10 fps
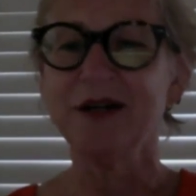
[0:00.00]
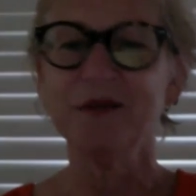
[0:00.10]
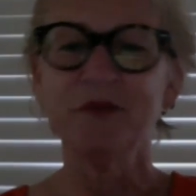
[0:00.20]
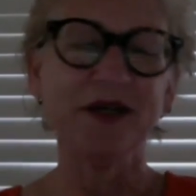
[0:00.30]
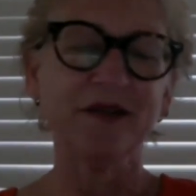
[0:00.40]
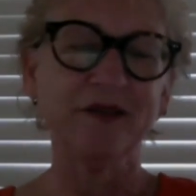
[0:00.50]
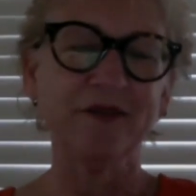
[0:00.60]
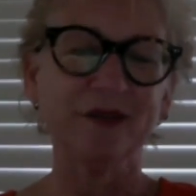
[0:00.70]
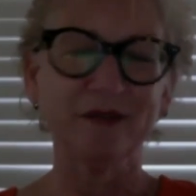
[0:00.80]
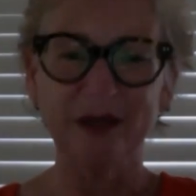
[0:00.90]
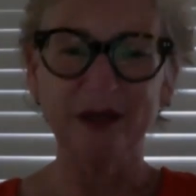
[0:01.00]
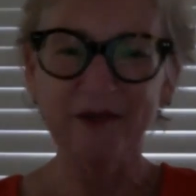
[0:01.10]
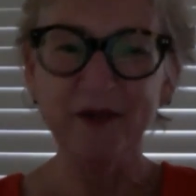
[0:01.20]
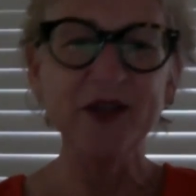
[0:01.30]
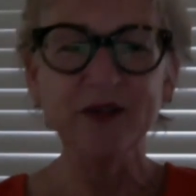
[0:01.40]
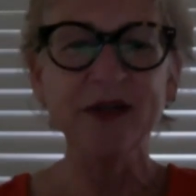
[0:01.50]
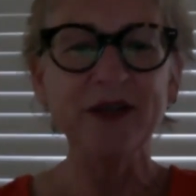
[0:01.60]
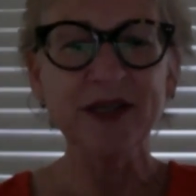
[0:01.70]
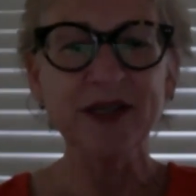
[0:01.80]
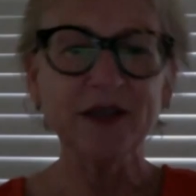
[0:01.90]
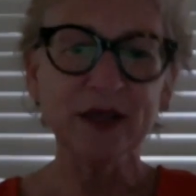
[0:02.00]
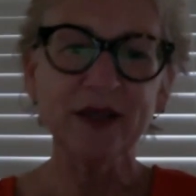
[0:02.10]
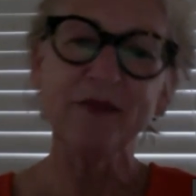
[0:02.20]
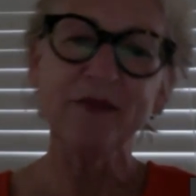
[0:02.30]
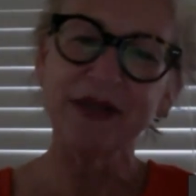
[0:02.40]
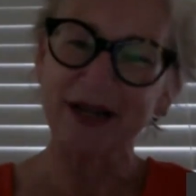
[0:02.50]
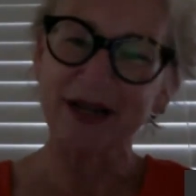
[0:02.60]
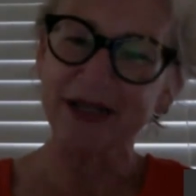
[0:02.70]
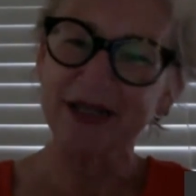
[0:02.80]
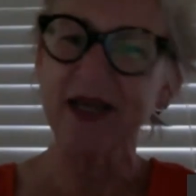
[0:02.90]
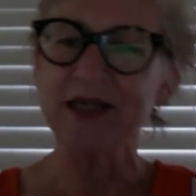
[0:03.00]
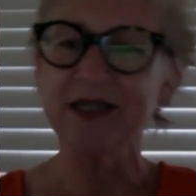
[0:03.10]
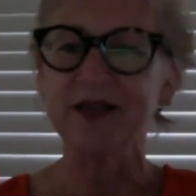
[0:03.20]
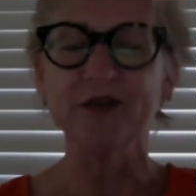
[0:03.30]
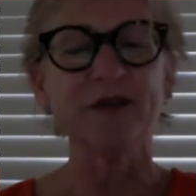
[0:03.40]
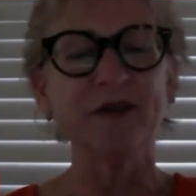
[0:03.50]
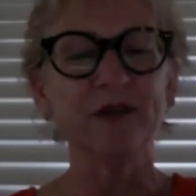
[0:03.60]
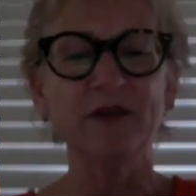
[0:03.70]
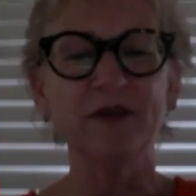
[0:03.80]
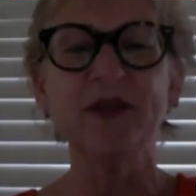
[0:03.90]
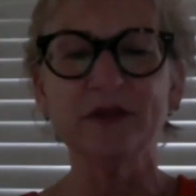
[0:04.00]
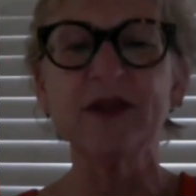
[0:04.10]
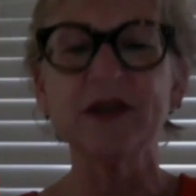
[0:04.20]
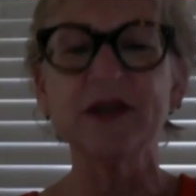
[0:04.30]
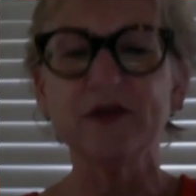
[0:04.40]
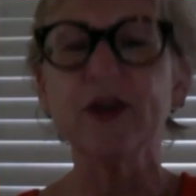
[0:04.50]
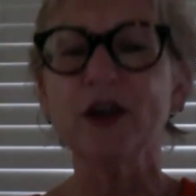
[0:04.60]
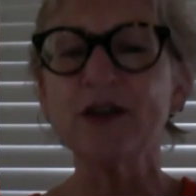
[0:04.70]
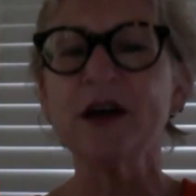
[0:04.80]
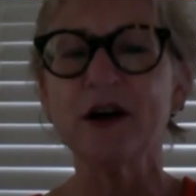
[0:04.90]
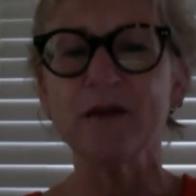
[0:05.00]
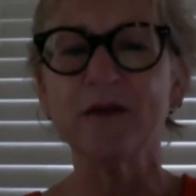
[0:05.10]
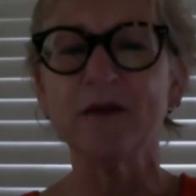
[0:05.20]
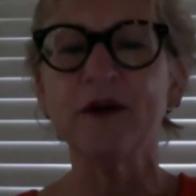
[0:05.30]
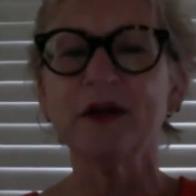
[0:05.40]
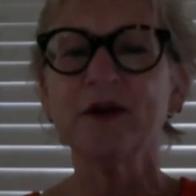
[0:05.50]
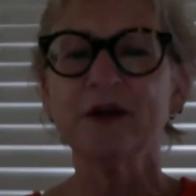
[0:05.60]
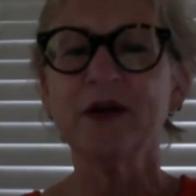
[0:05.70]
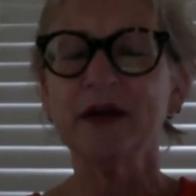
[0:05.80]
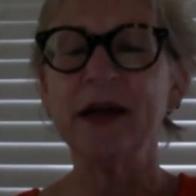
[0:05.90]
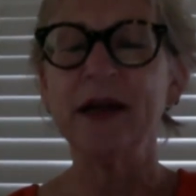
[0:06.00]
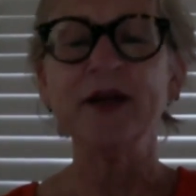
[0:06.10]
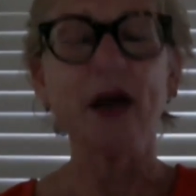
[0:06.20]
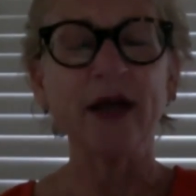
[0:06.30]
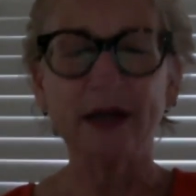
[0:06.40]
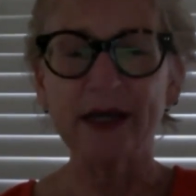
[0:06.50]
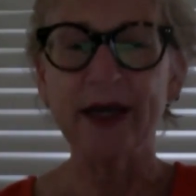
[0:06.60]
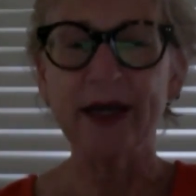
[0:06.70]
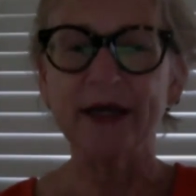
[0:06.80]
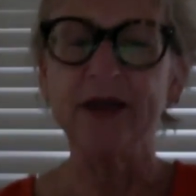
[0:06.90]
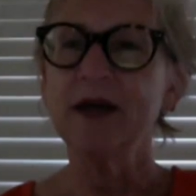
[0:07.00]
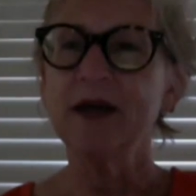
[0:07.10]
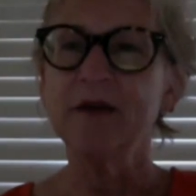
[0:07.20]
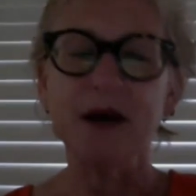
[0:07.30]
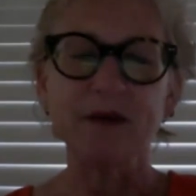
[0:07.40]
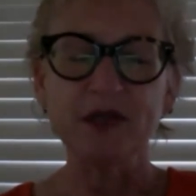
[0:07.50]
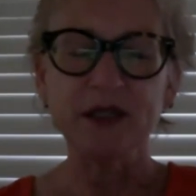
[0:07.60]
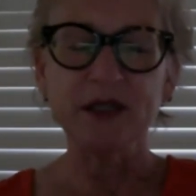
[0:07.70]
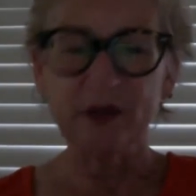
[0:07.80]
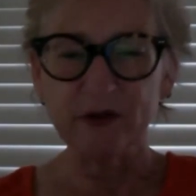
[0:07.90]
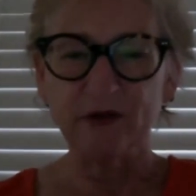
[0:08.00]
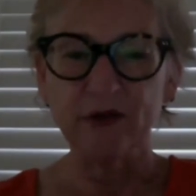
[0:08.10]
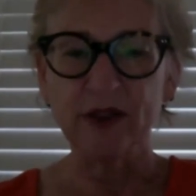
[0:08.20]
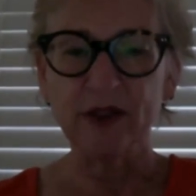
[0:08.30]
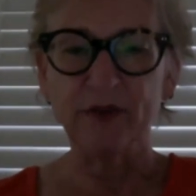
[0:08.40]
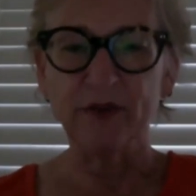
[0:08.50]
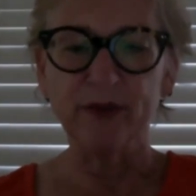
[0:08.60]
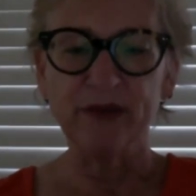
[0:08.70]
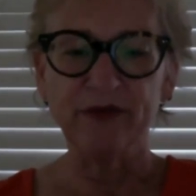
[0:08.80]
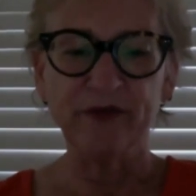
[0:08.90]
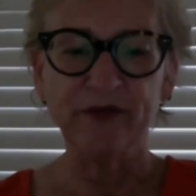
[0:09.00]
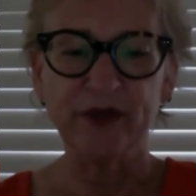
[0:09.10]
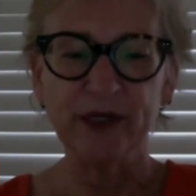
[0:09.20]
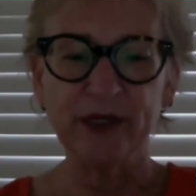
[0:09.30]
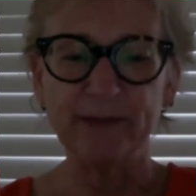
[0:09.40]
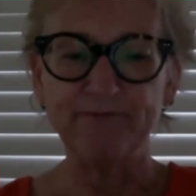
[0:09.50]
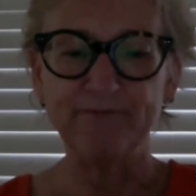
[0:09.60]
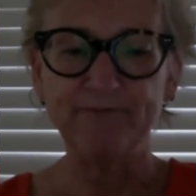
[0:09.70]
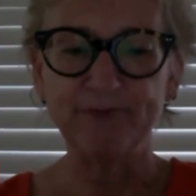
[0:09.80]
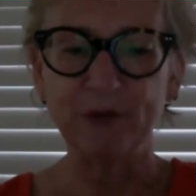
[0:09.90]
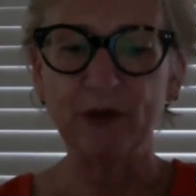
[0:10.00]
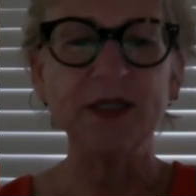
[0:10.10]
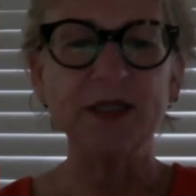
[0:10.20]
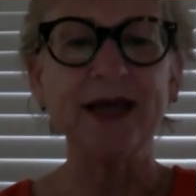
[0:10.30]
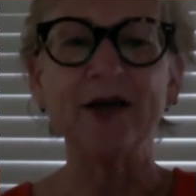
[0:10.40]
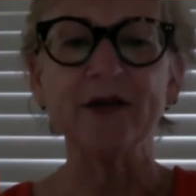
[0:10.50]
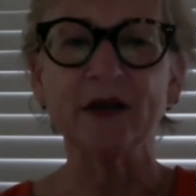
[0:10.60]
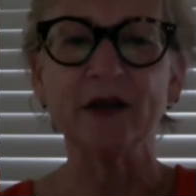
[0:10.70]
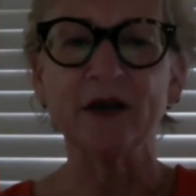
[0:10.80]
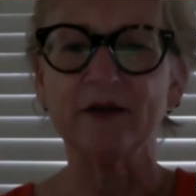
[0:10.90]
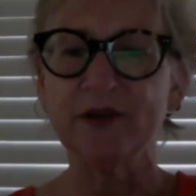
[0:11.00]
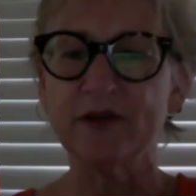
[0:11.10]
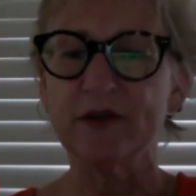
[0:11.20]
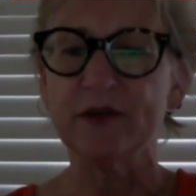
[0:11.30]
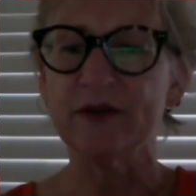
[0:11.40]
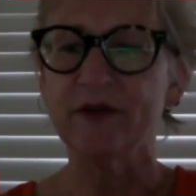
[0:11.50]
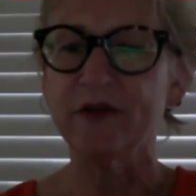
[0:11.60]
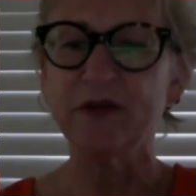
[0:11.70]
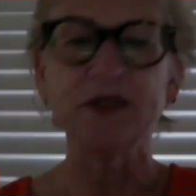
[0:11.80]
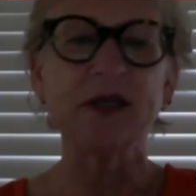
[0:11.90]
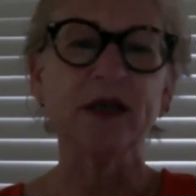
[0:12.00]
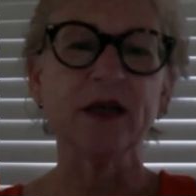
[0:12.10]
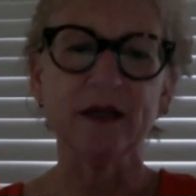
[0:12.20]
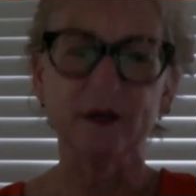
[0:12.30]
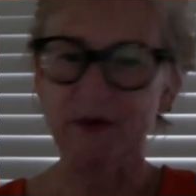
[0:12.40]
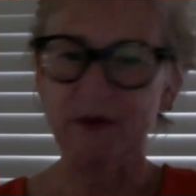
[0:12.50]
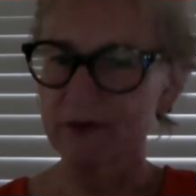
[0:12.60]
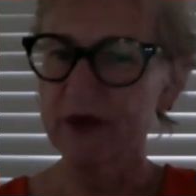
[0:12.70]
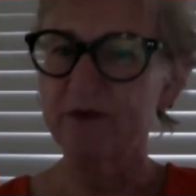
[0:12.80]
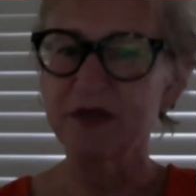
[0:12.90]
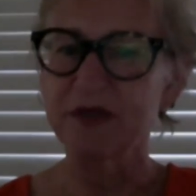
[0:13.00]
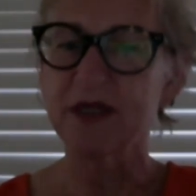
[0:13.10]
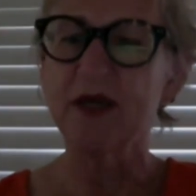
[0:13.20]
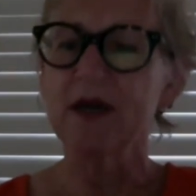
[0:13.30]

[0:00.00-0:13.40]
But we have been doing this, the United States and the Caribbean, we've been doing this for a long time. And again, I'm just giving you a really brief rundown of sort of the music and the rhythms,